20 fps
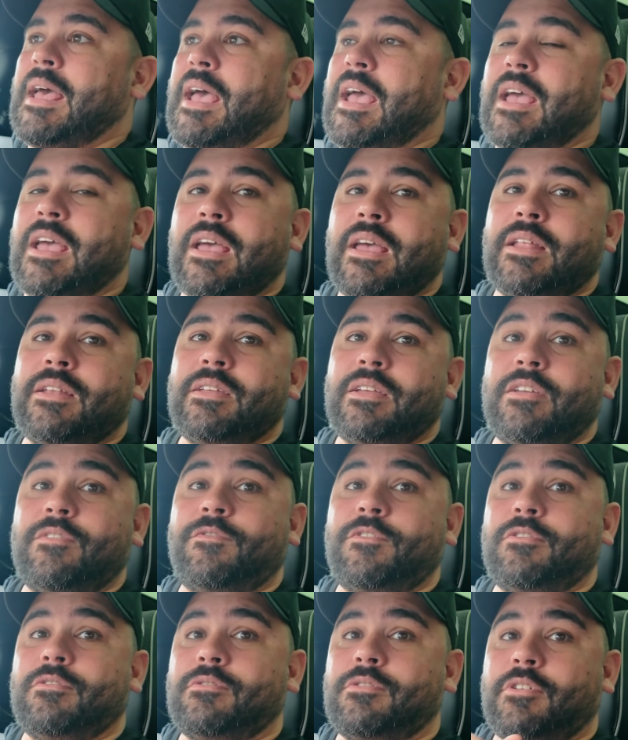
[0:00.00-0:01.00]
And
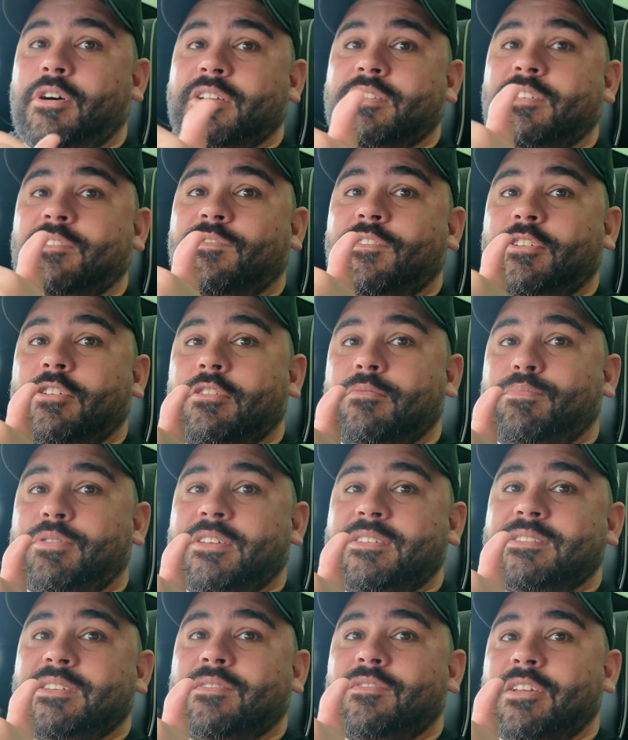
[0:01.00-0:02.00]
if you like this video,
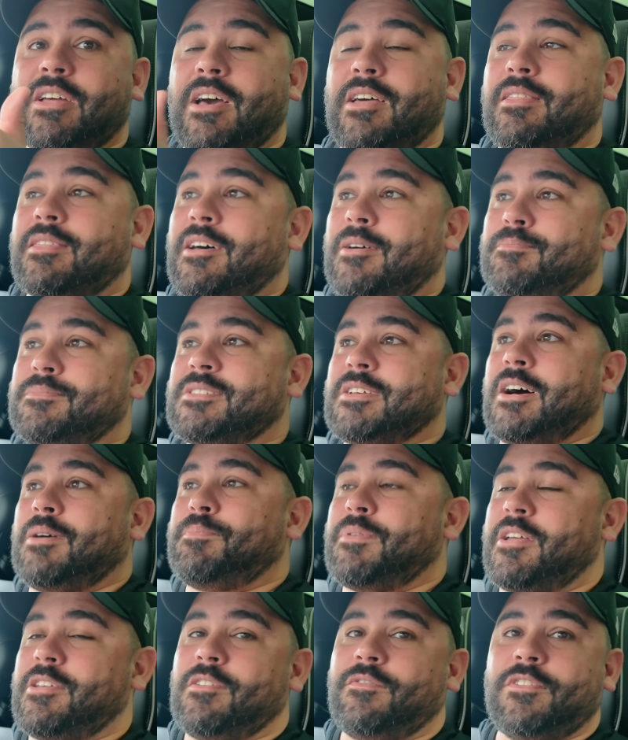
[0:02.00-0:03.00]
please give it a thumbs
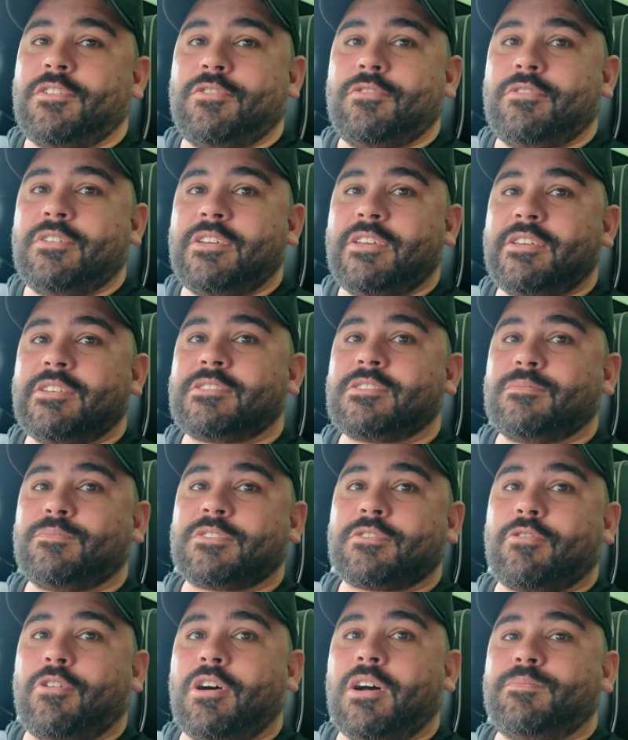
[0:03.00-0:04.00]
up. And if you're new here,
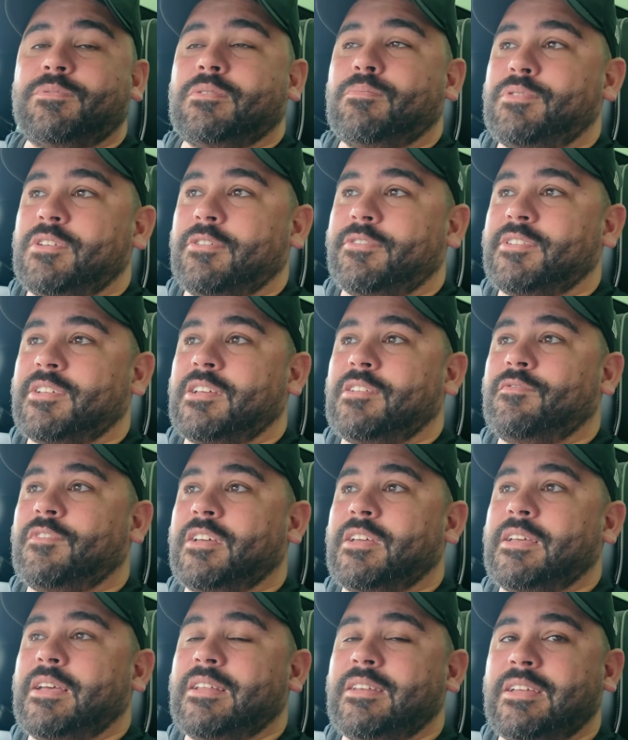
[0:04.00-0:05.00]
subscribe to Beyond
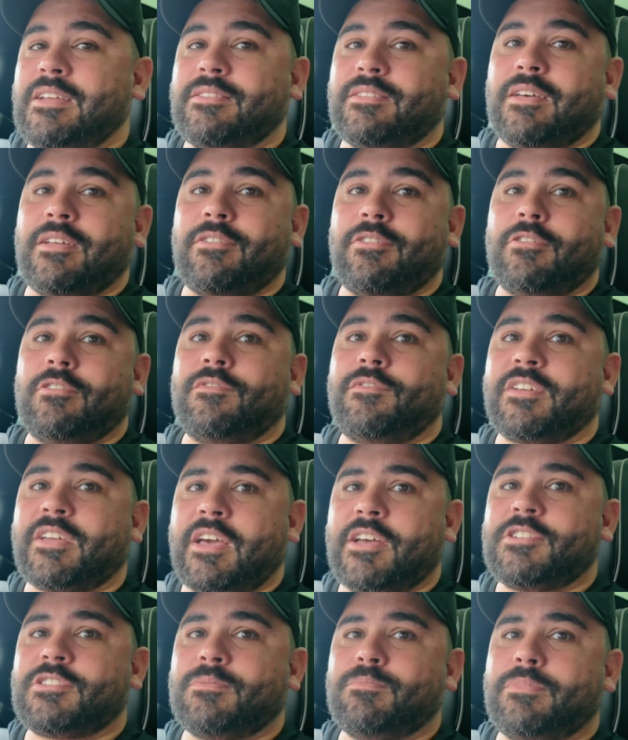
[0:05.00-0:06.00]
EV and hit that
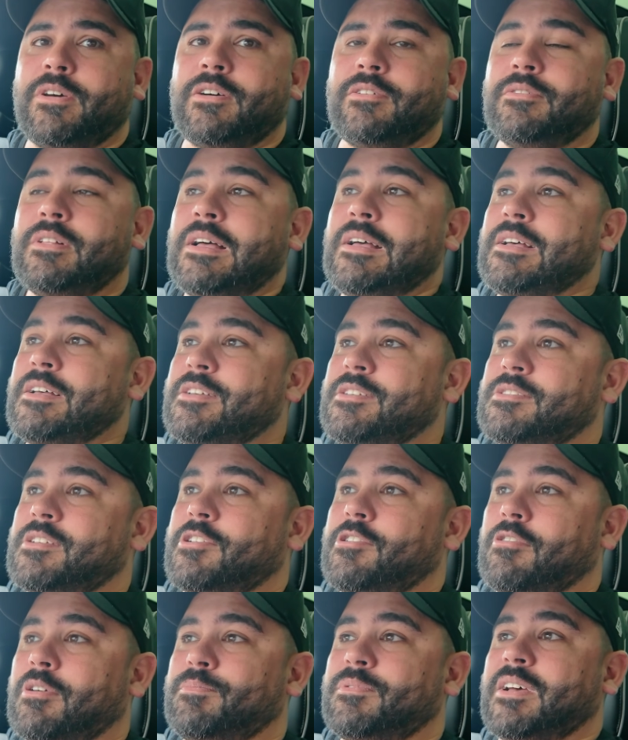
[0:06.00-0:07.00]
notification bell so
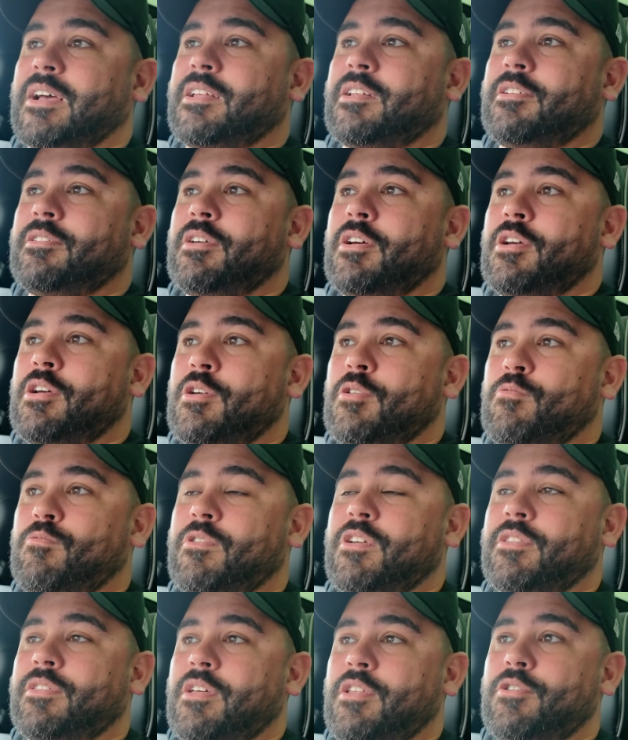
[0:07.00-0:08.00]
you're updated
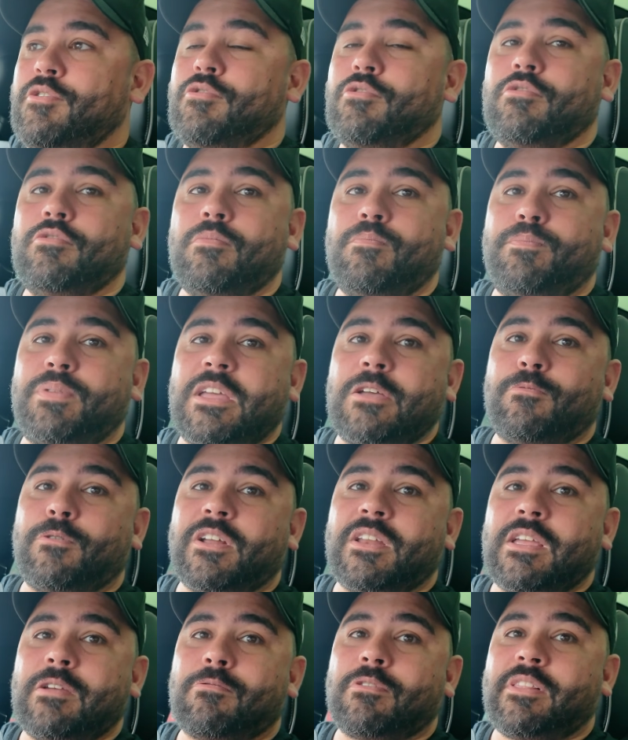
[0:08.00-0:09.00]
with new
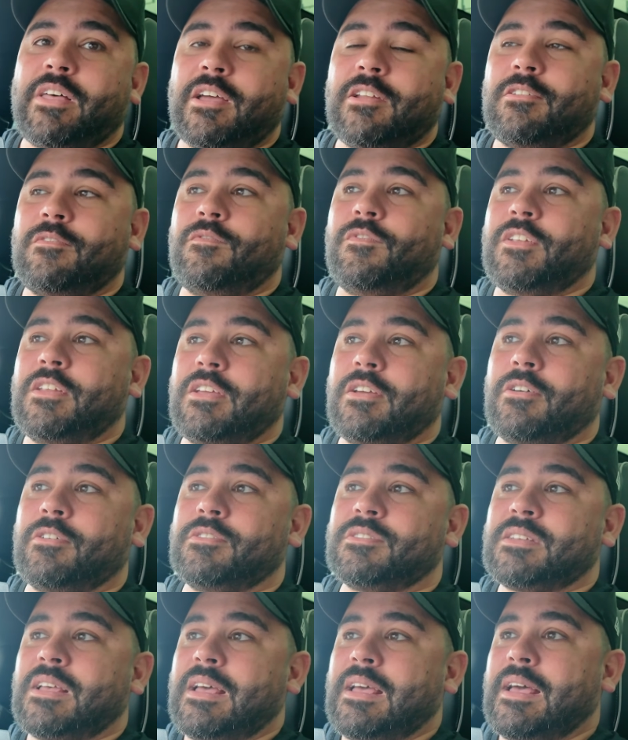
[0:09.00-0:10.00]
BYD related
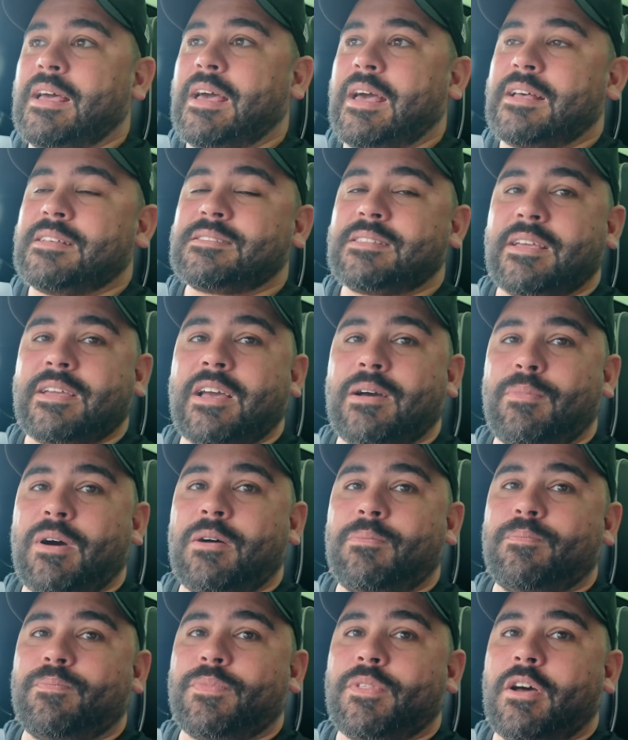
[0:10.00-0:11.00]
videos as they come
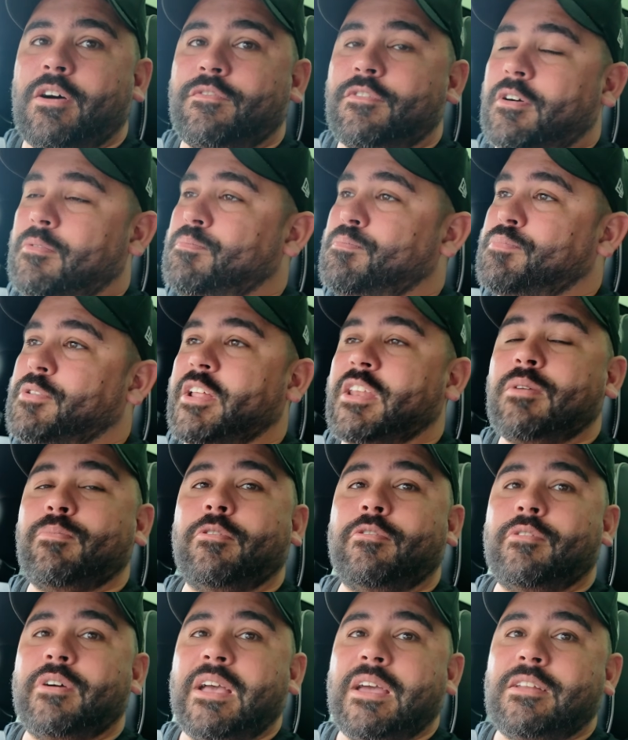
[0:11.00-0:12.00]
up. I've got plenty
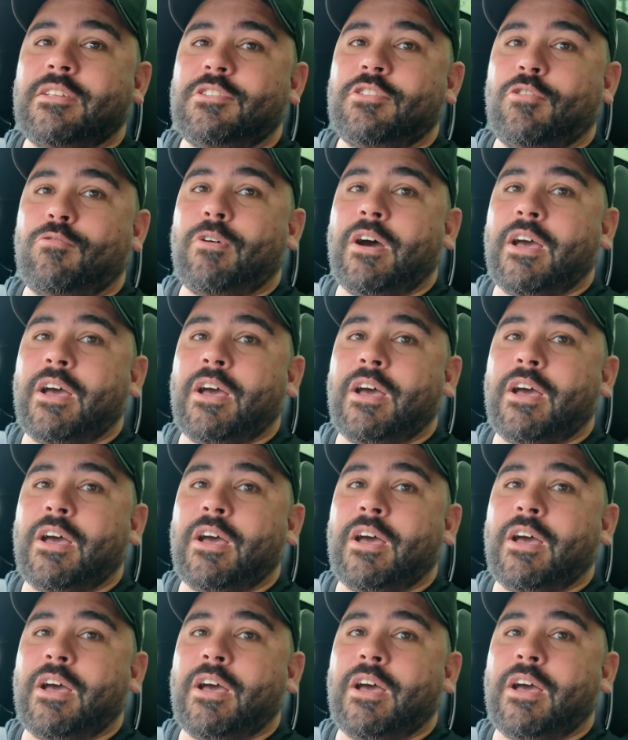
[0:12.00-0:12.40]
more headed your